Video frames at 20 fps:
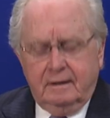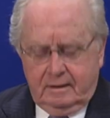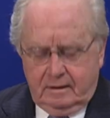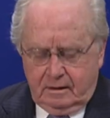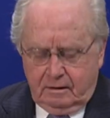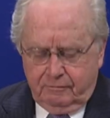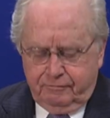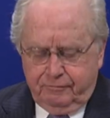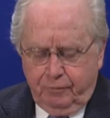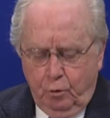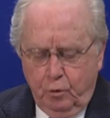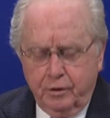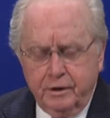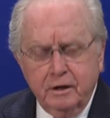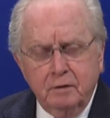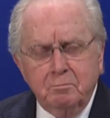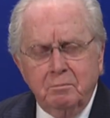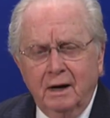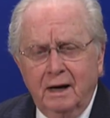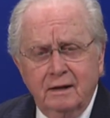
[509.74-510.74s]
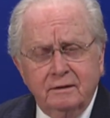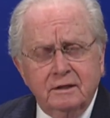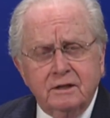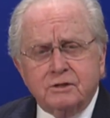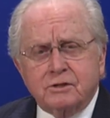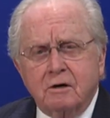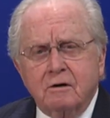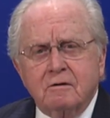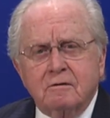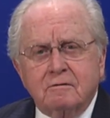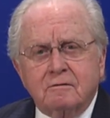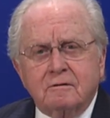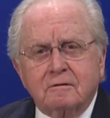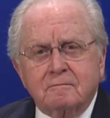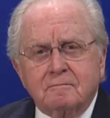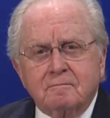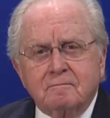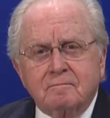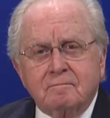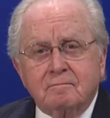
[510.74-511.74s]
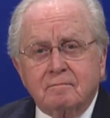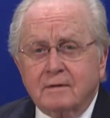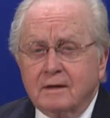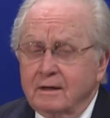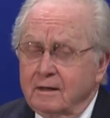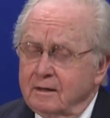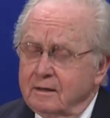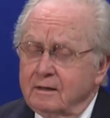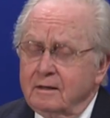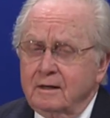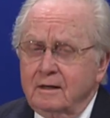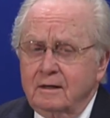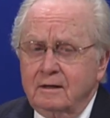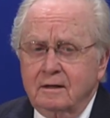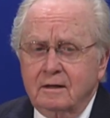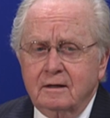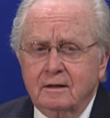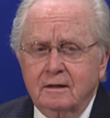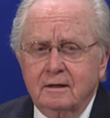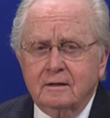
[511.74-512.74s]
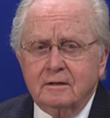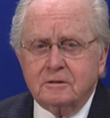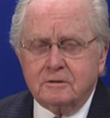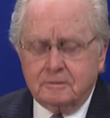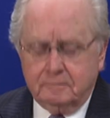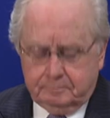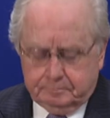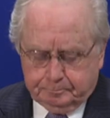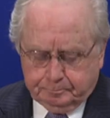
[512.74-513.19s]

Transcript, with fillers: afforded by this earth. Indeed, it is.